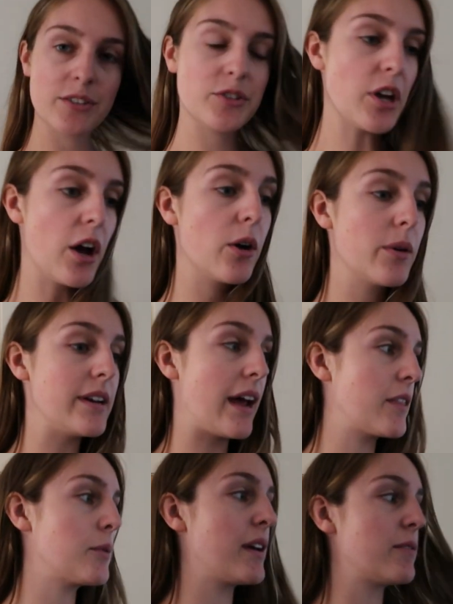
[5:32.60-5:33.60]
So
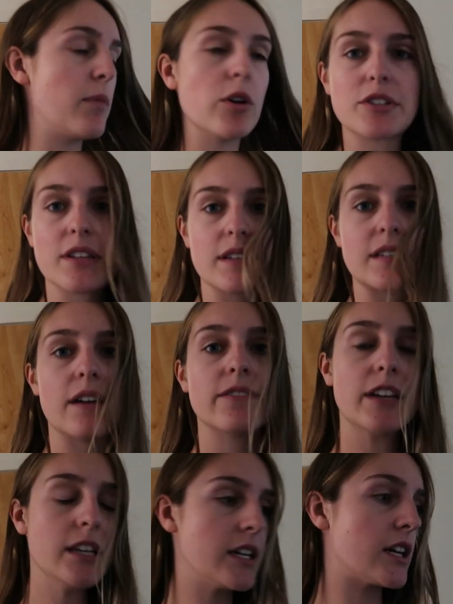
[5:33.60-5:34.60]
now that we have most of the
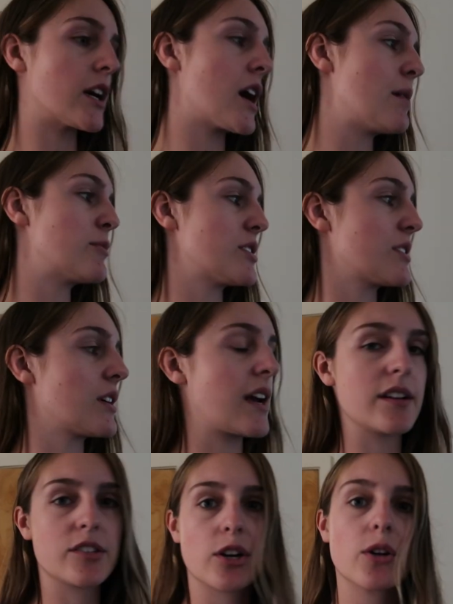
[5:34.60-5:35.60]
stuff in here, I'm just gonna
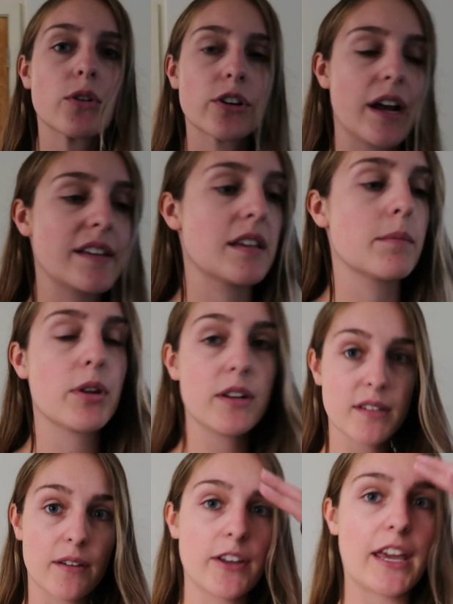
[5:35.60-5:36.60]
kind of start organizing,
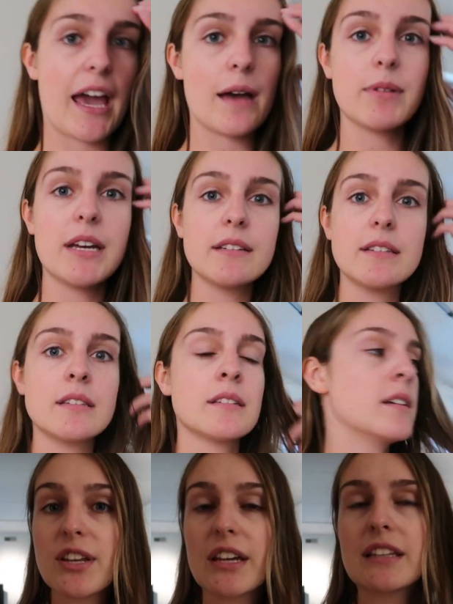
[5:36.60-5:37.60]
putting stuff in cabinets.
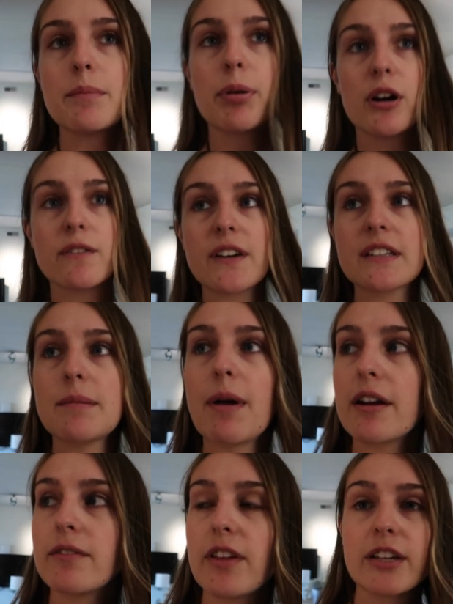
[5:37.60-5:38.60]
like the perfect
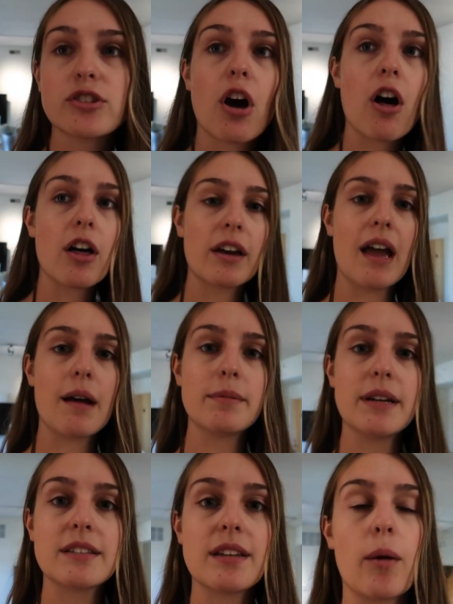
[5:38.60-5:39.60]
amount of like tall
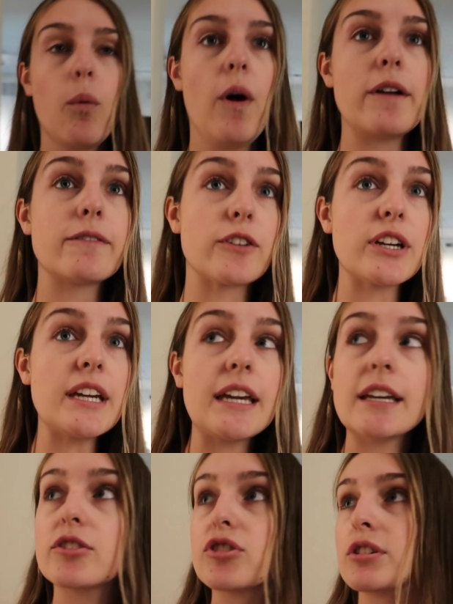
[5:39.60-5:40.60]
cabinets, like one for
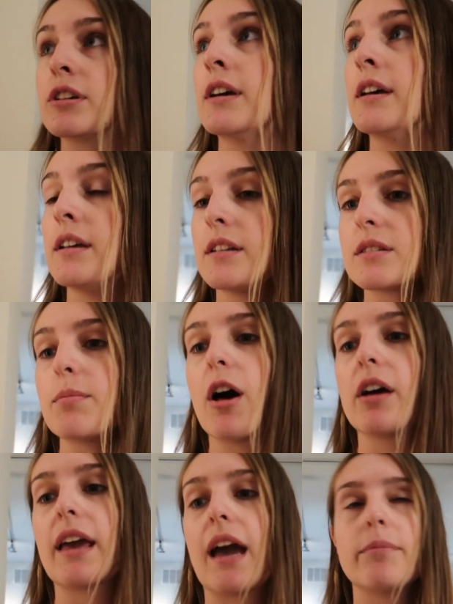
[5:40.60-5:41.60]
each.
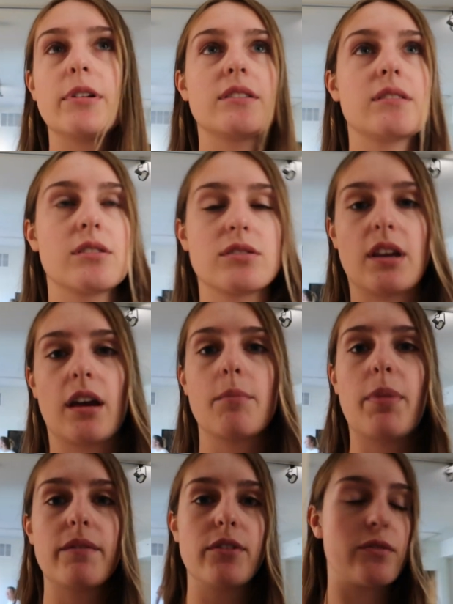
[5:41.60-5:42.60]
Small cabinets, there's like
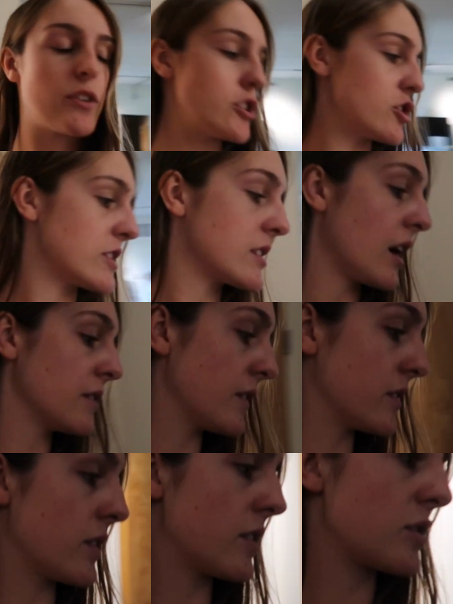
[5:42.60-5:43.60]
above the fridge and stuff,
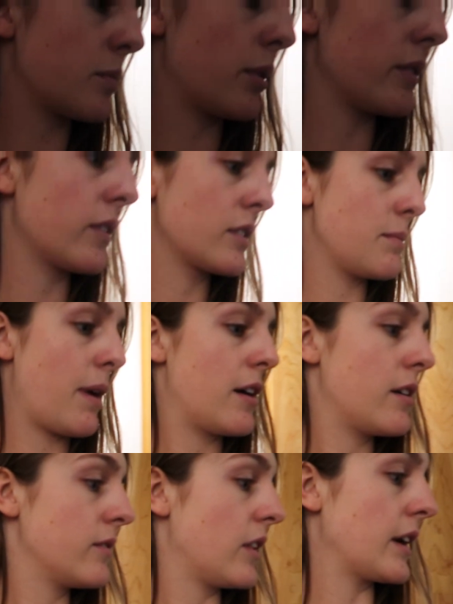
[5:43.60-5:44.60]
and there's a perfect
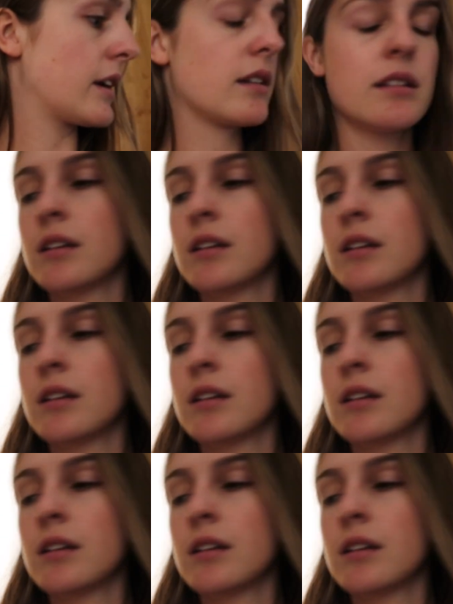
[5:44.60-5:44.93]
amount of like